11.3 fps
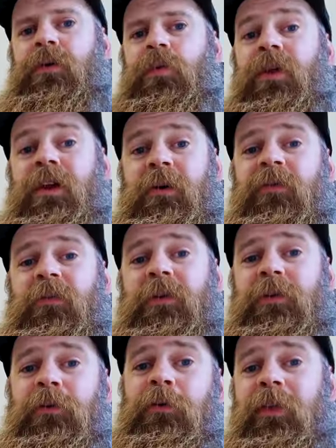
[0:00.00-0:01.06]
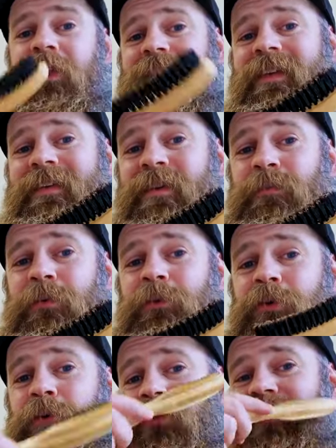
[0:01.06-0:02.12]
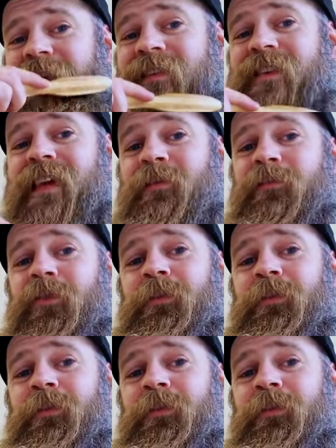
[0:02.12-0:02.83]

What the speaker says: When it comes to beard growth, this simple tool changed the game for